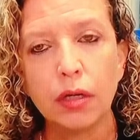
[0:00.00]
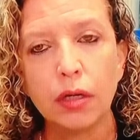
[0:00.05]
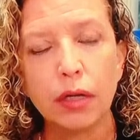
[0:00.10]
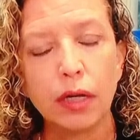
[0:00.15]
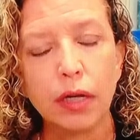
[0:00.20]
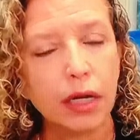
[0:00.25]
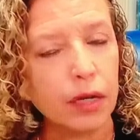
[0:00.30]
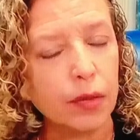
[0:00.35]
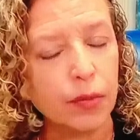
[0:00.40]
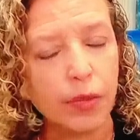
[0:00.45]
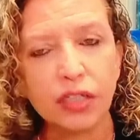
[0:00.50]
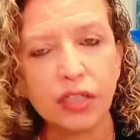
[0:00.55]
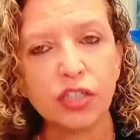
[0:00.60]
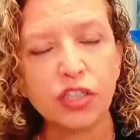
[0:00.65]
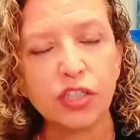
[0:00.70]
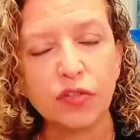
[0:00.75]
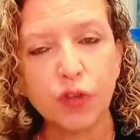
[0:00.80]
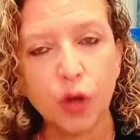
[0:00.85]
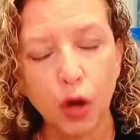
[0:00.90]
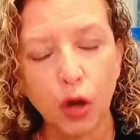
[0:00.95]
in an
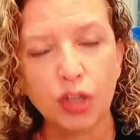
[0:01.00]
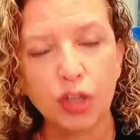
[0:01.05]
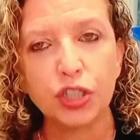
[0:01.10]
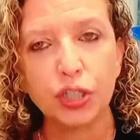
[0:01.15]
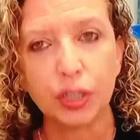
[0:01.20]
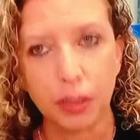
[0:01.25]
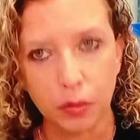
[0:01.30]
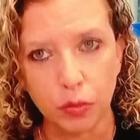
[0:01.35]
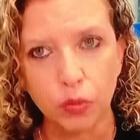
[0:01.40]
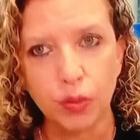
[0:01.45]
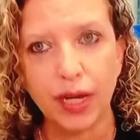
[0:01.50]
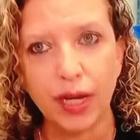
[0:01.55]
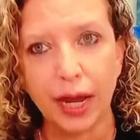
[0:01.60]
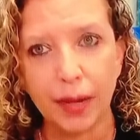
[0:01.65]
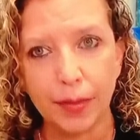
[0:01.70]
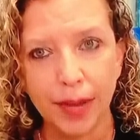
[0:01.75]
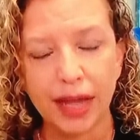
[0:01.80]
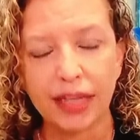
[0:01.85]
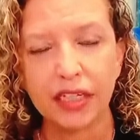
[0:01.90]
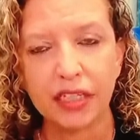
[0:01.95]
abundance of caution, we had
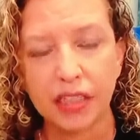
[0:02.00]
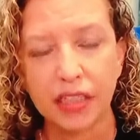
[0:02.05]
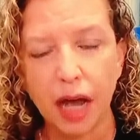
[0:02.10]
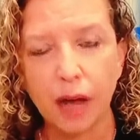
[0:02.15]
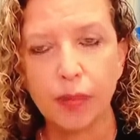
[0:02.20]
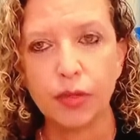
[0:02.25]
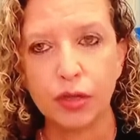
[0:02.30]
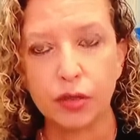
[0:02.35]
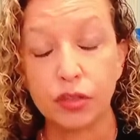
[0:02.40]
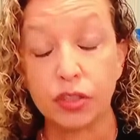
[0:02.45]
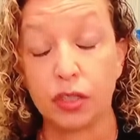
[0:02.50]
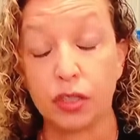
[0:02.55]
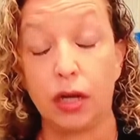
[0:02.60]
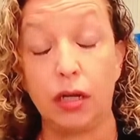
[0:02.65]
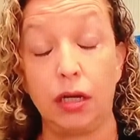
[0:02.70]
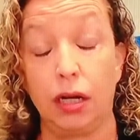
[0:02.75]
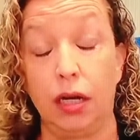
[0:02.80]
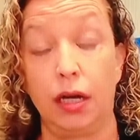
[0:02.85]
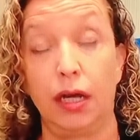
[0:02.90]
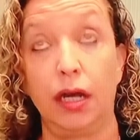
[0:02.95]
magnetometers,
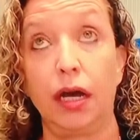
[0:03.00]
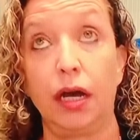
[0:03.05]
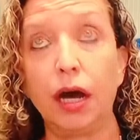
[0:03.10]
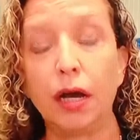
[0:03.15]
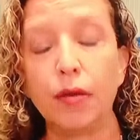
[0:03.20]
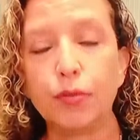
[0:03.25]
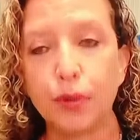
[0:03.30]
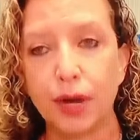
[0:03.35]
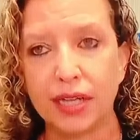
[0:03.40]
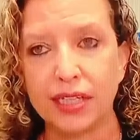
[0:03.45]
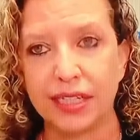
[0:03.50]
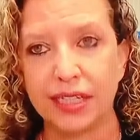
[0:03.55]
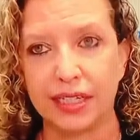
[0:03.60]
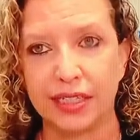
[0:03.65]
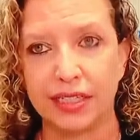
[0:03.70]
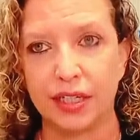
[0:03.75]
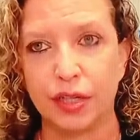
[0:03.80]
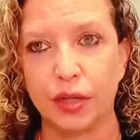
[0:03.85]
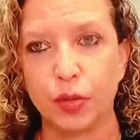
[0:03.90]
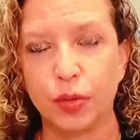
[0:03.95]
un-
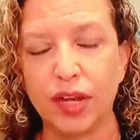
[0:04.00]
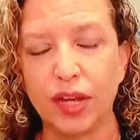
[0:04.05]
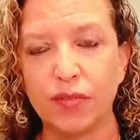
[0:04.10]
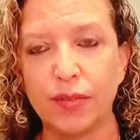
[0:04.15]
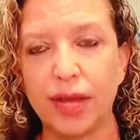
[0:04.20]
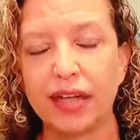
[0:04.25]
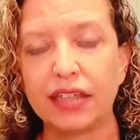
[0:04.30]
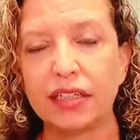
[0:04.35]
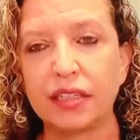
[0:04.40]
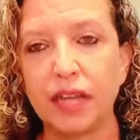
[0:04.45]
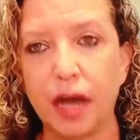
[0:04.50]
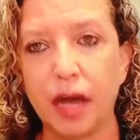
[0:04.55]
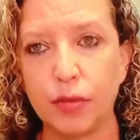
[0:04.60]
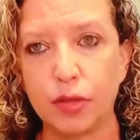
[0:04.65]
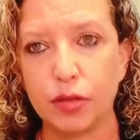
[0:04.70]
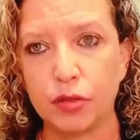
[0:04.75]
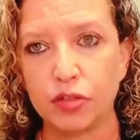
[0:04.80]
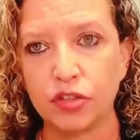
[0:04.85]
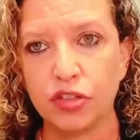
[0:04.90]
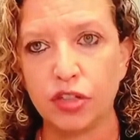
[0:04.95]
unprecedented that we have
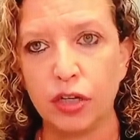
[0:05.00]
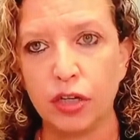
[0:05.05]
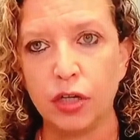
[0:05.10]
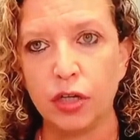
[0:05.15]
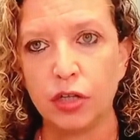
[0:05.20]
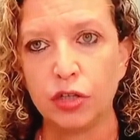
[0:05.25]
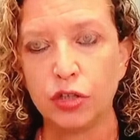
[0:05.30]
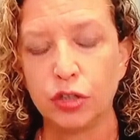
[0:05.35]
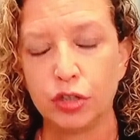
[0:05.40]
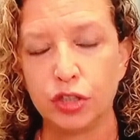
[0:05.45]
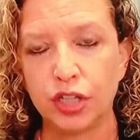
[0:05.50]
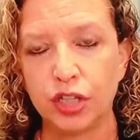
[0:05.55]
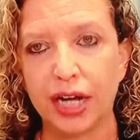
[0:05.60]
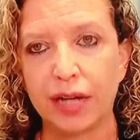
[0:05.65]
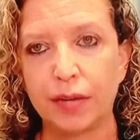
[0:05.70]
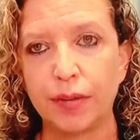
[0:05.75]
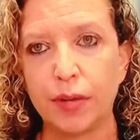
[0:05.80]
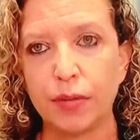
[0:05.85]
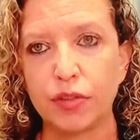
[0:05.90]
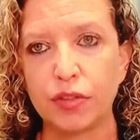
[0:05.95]
magnetometers to
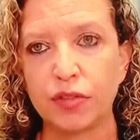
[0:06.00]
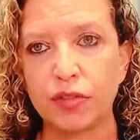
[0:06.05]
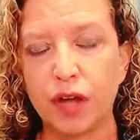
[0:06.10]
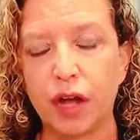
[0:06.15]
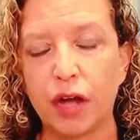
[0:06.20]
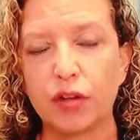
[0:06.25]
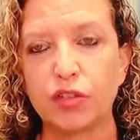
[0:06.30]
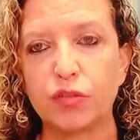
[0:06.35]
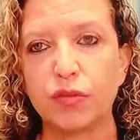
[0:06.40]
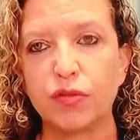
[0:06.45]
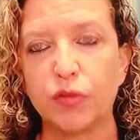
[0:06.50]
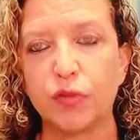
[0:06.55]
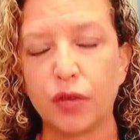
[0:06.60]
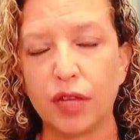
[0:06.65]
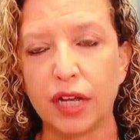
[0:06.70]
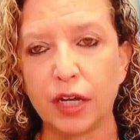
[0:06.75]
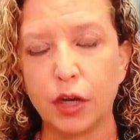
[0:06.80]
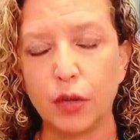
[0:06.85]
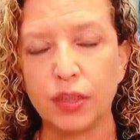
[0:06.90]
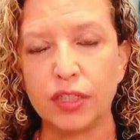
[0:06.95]
check members of Congress before
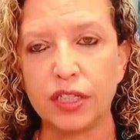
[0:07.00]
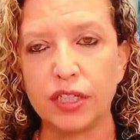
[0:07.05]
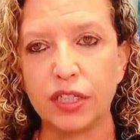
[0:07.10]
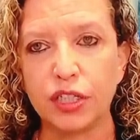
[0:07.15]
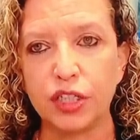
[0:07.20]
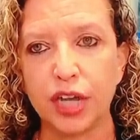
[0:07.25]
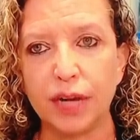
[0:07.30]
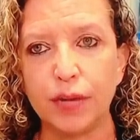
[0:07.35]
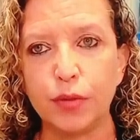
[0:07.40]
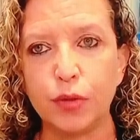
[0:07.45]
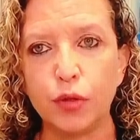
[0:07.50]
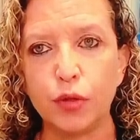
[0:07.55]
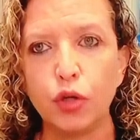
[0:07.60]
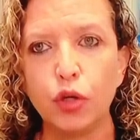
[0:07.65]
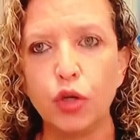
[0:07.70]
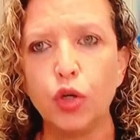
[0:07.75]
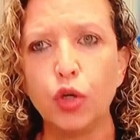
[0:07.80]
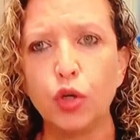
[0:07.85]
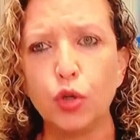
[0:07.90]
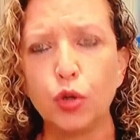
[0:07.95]
they go into the chamber,
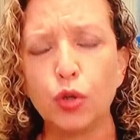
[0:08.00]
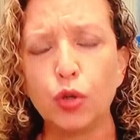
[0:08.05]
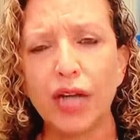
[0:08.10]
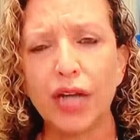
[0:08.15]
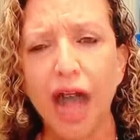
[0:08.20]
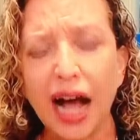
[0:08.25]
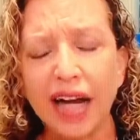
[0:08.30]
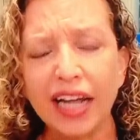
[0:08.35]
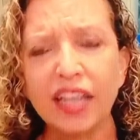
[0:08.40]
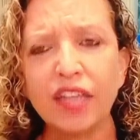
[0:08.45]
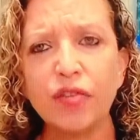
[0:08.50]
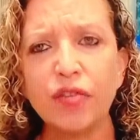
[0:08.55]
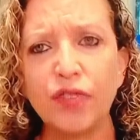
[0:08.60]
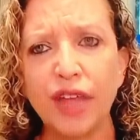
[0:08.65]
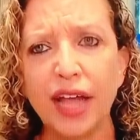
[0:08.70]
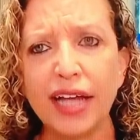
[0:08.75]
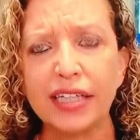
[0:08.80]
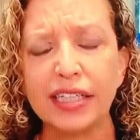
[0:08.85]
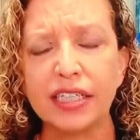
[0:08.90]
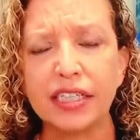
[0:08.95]
who right. got in the
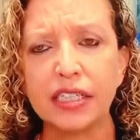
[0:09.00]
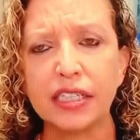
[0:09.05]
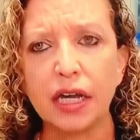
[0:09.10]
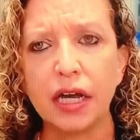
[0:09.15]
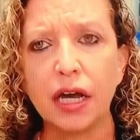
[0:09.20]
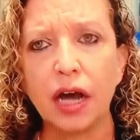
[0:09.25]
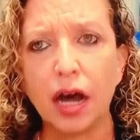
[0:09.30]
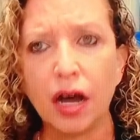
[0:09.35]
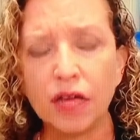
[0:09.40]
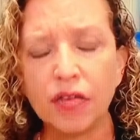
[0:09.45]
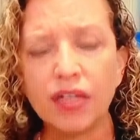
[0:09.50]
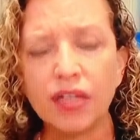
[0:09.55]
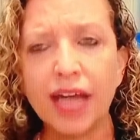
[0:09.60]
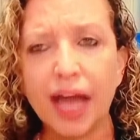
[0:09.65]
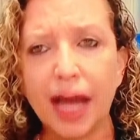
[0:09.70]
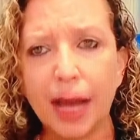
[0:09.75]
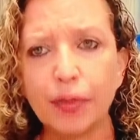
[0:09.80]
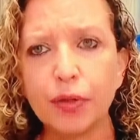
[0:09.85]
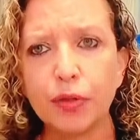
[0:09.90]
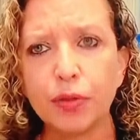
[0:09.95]
face of the
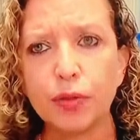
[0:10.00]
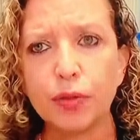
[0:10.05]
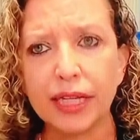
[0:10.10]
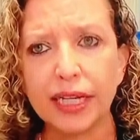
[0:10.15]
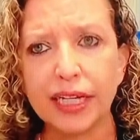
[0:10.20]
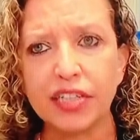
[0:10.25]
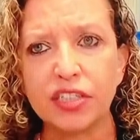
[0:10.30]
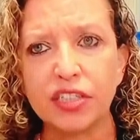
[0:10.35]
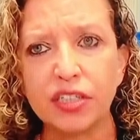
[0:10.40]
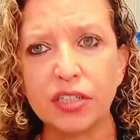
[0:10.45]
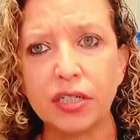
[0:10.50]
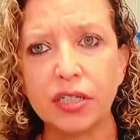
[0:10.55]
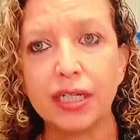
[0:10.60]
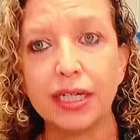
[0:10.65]
Capitol Police,